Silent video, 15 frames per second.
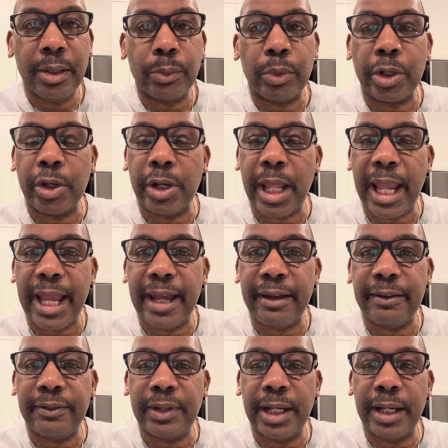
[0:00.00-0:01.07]
We're going to
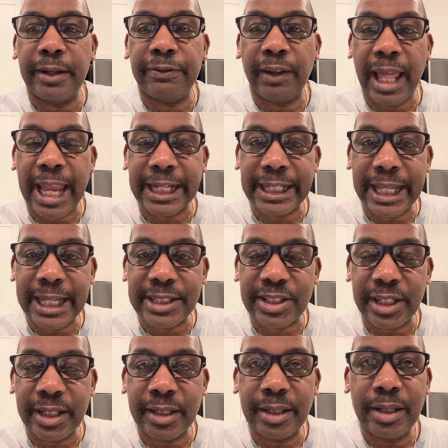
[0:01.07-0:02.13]
have uh, flag
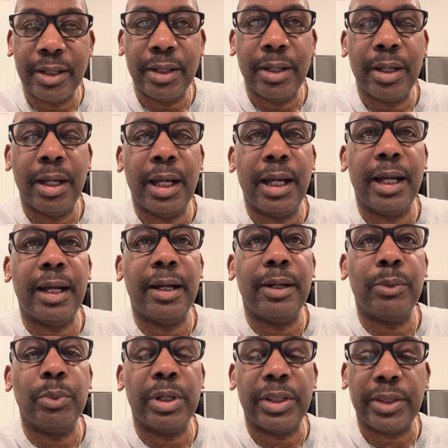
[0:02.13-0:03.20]
dancing uh,
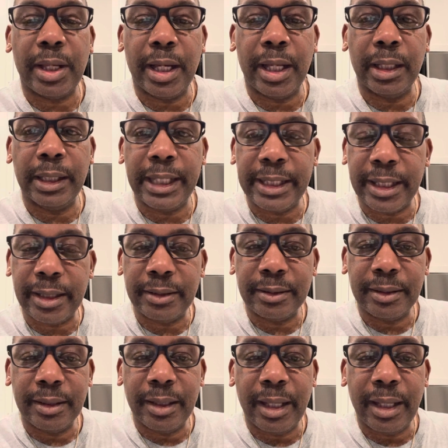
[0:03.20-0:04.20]
with uh, Linda,